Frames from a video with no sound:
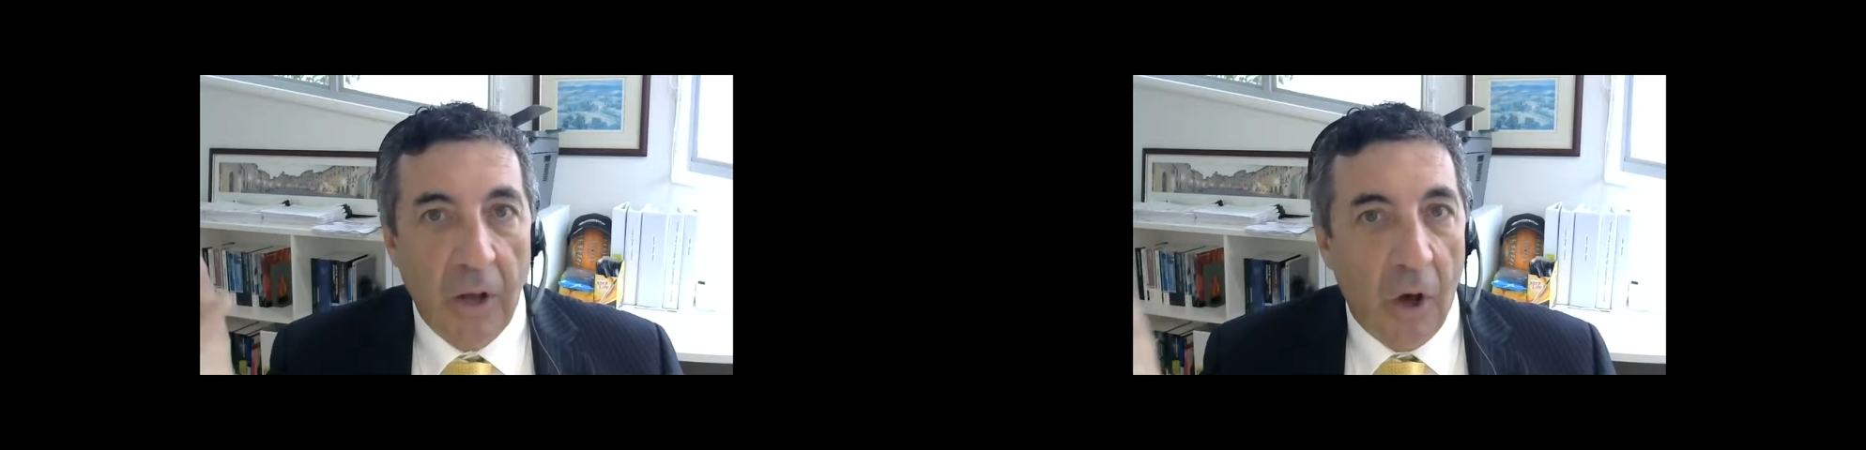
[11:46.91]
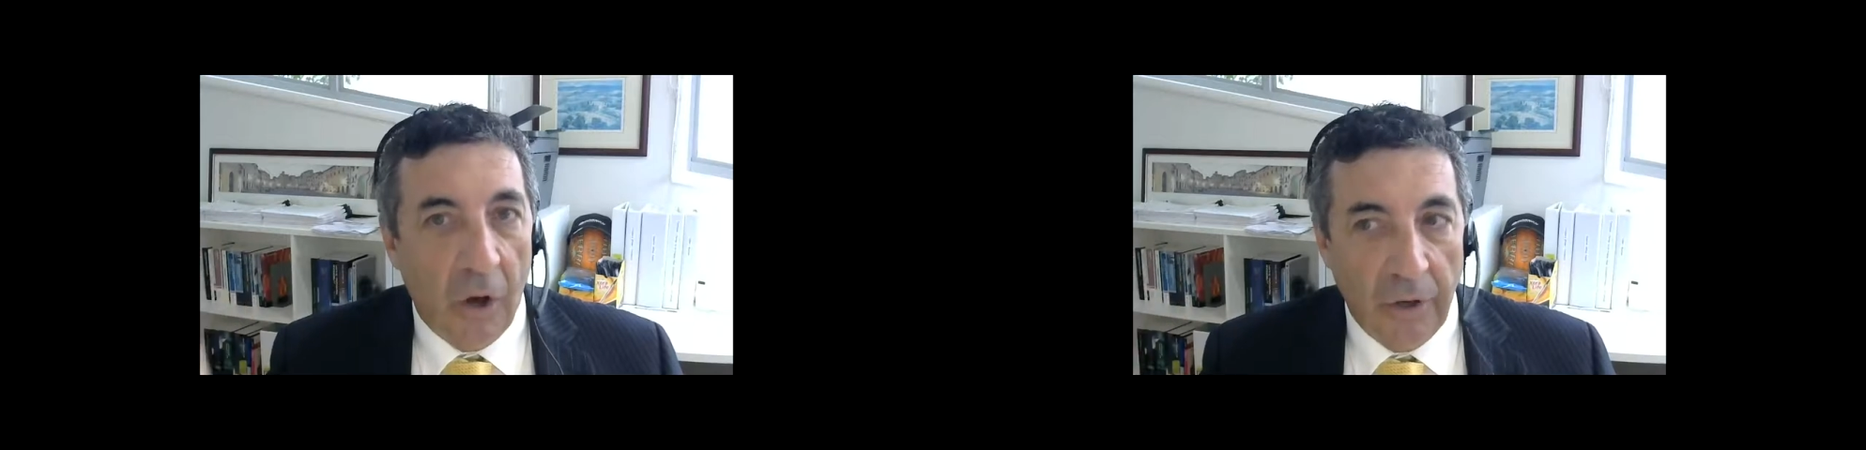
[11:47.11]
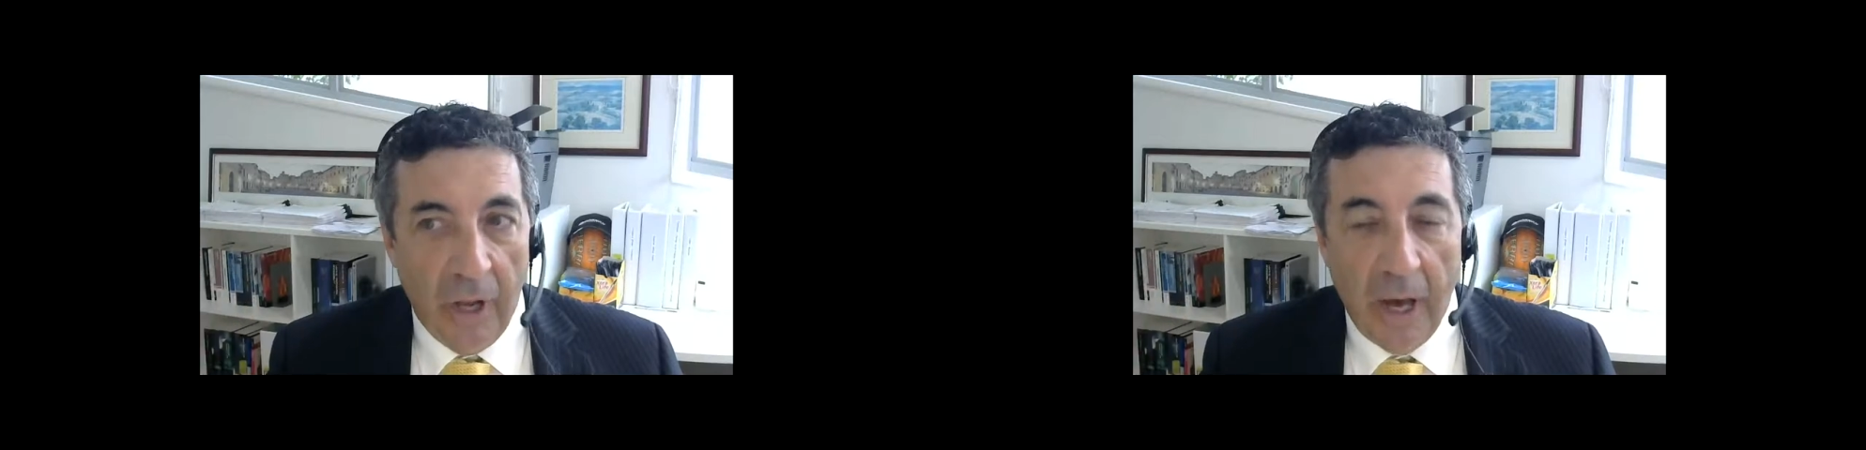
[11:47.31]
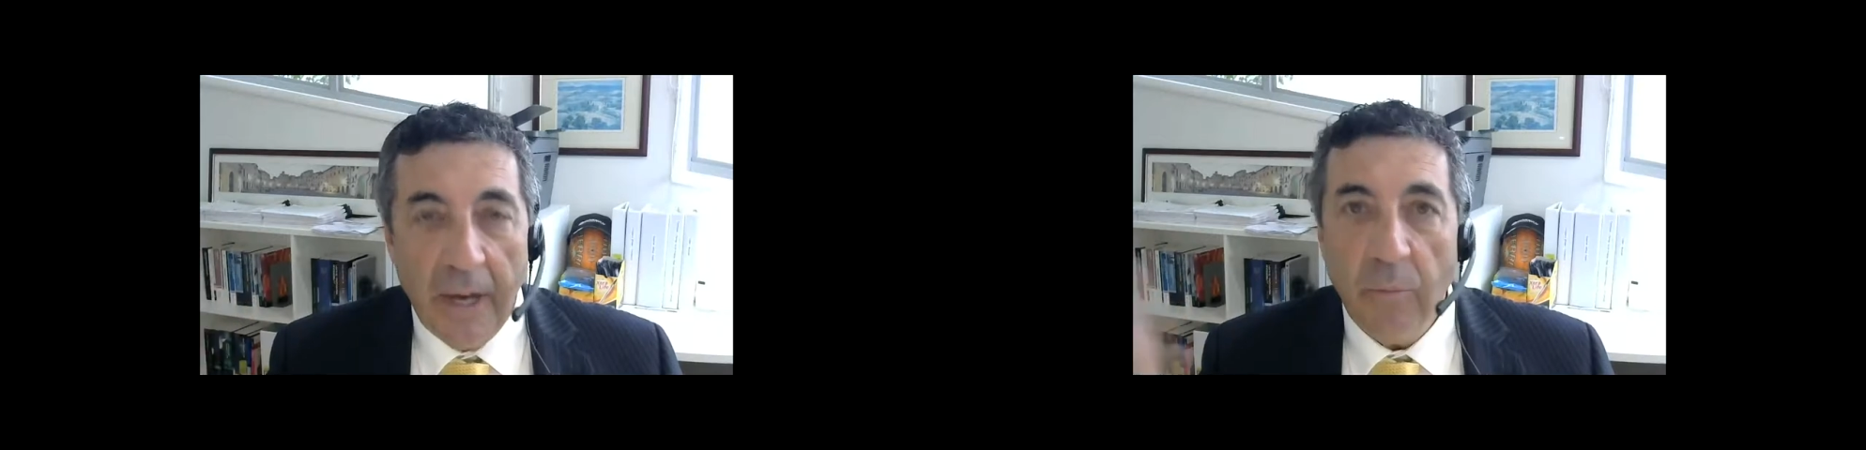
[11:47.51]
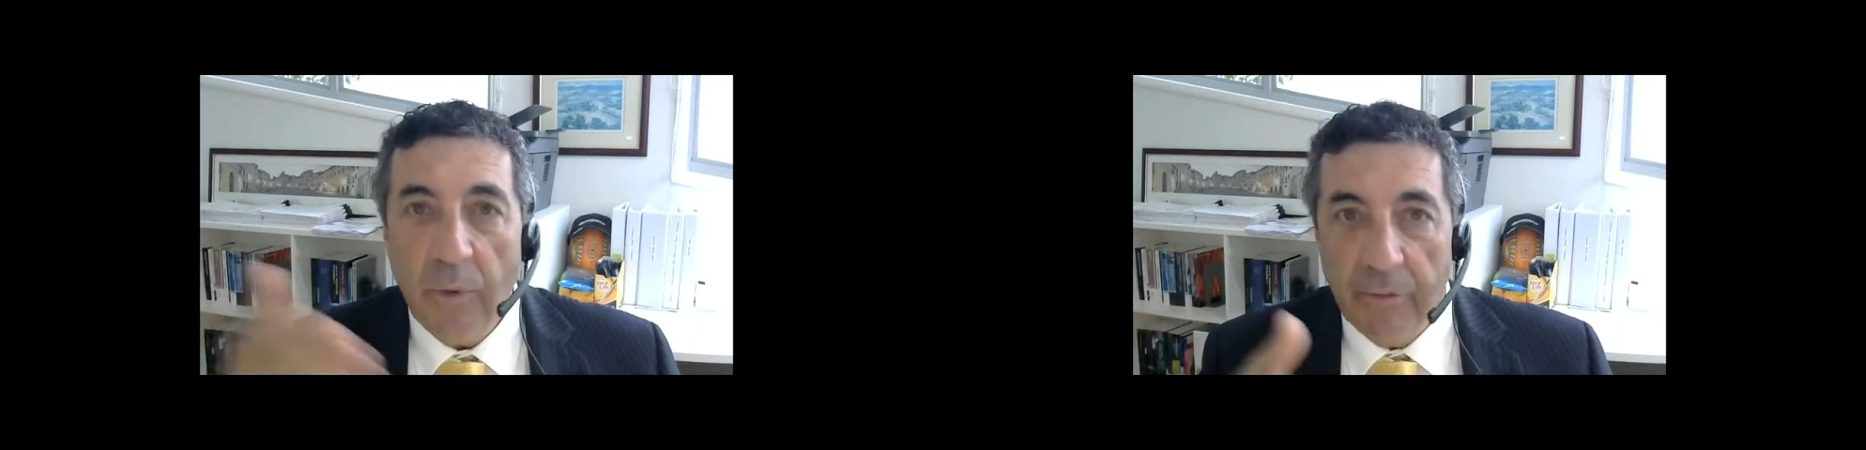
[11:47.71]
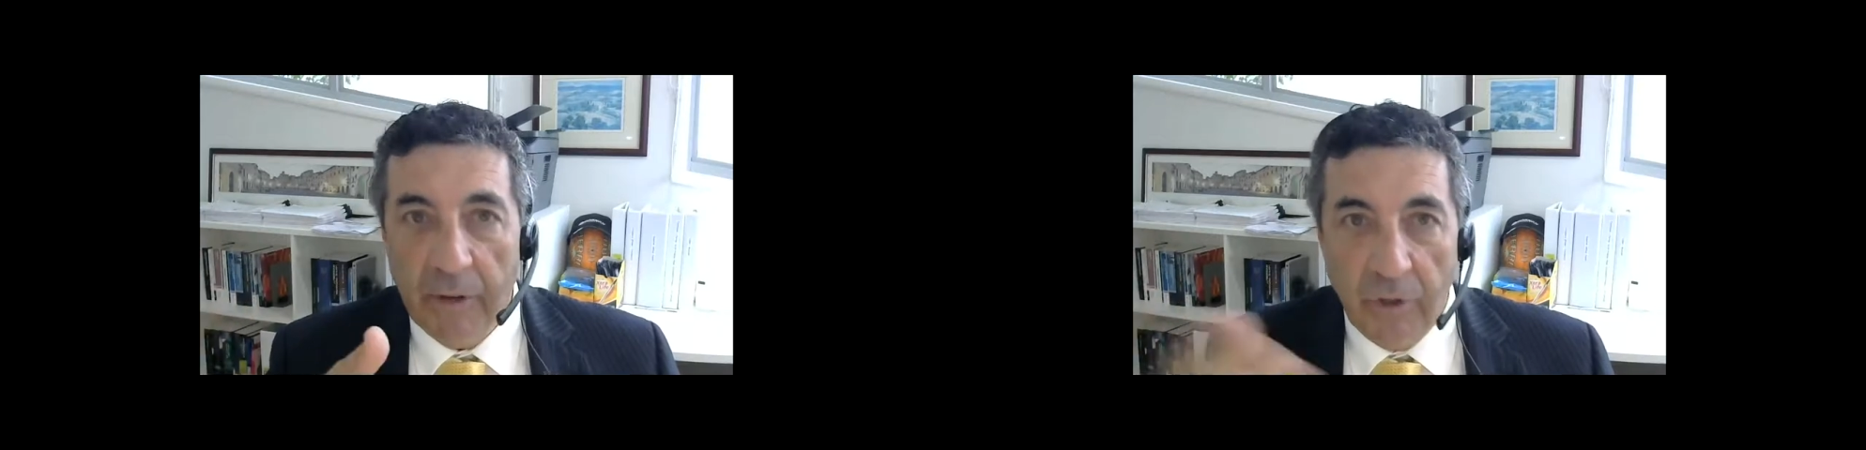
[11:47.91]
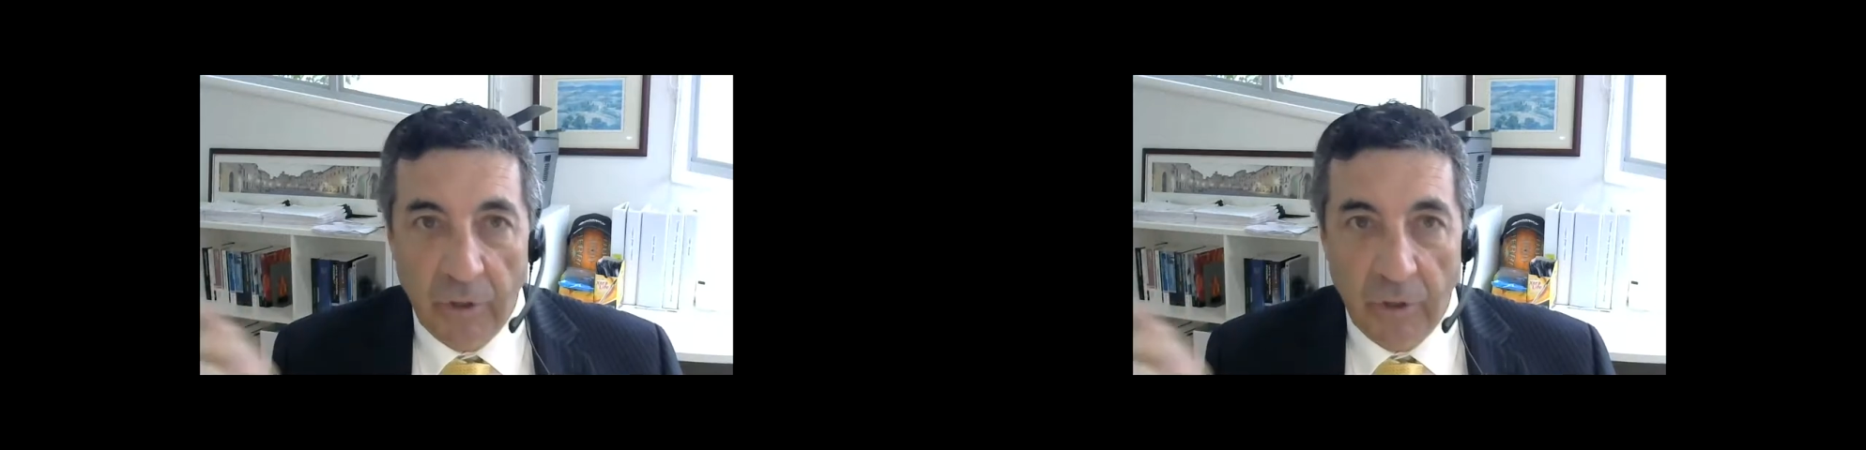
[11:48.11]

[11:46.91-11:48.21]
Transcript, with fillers: Online, we've given